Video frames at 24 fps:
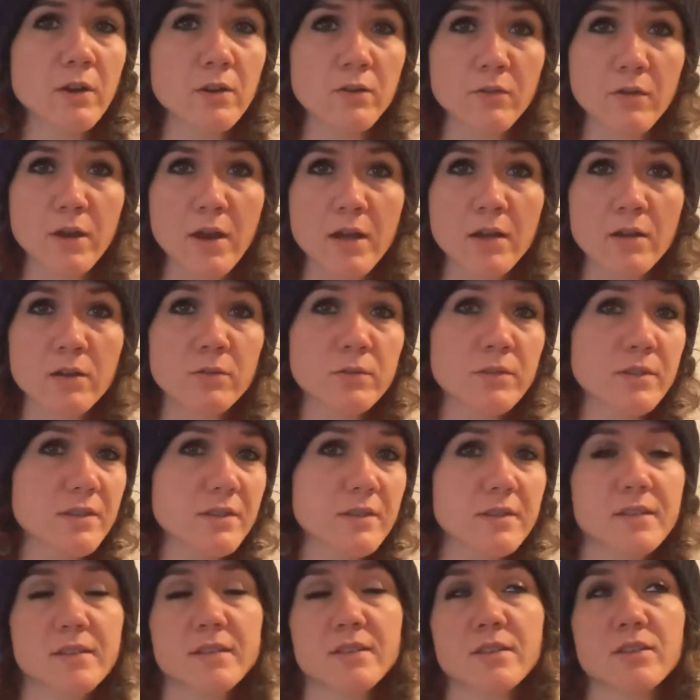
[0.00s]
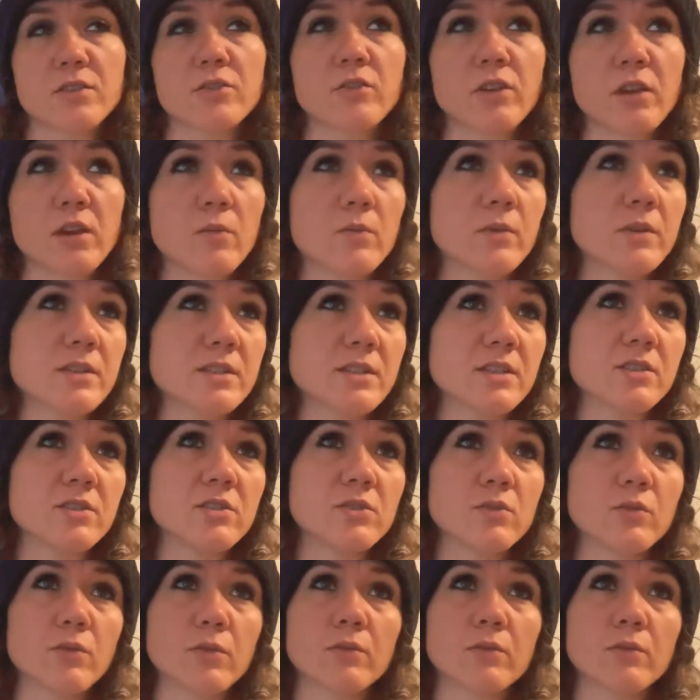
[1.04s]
around, this is a great one to do.